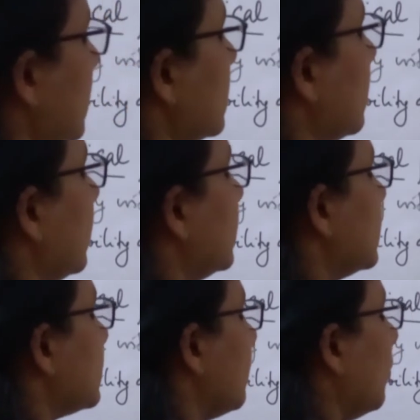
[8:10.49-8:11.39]
So it
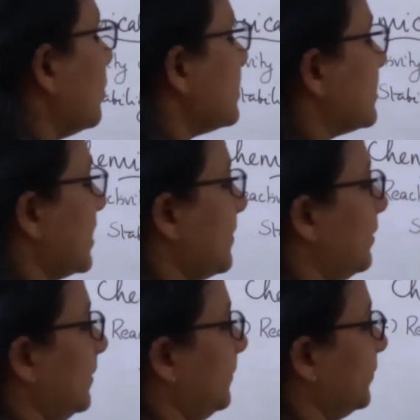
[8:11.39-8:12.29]
is more
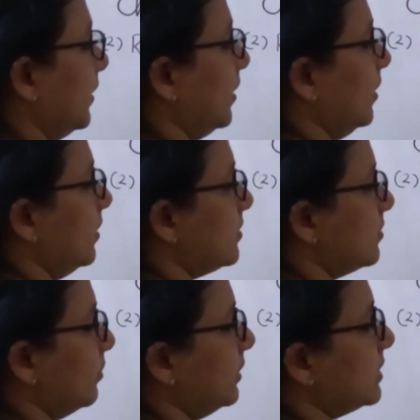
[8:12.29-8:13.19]
stable.
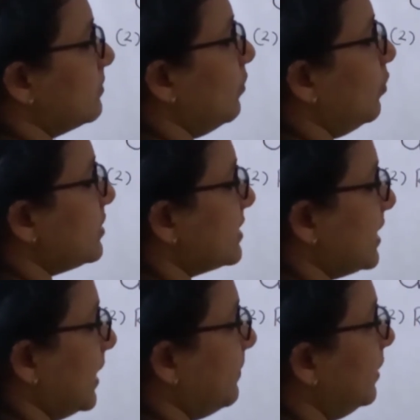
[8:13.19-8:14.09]
So it is more
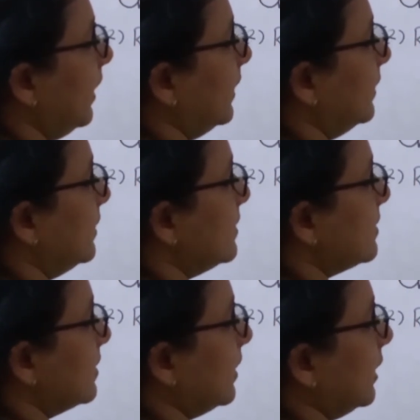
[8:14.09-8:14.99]
stable and it is
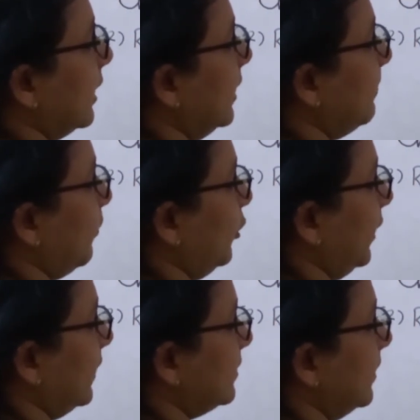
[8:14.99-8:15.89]
sterically
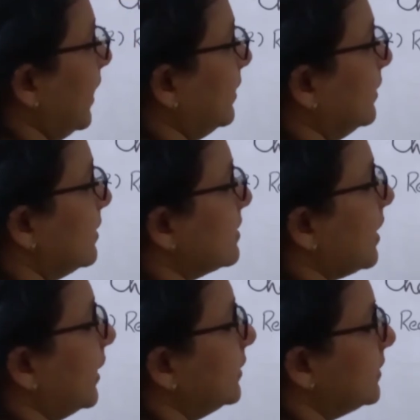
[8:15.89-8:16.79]
protected and it is
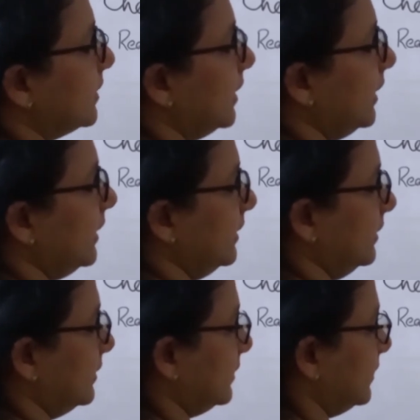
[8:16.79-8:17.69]
kinetically
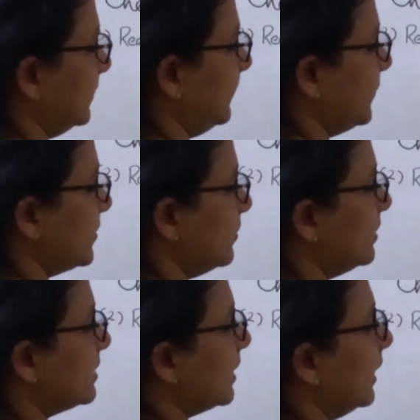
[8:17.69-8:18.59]
inert. So it
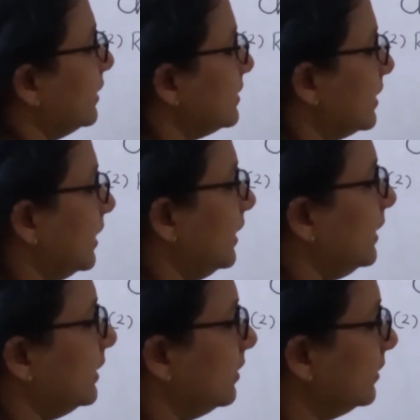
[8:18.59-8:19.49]
is kinetically
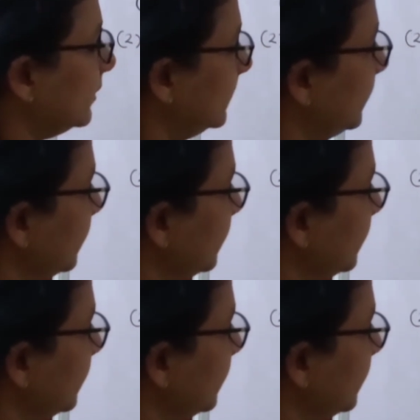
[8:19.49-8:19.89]
inert.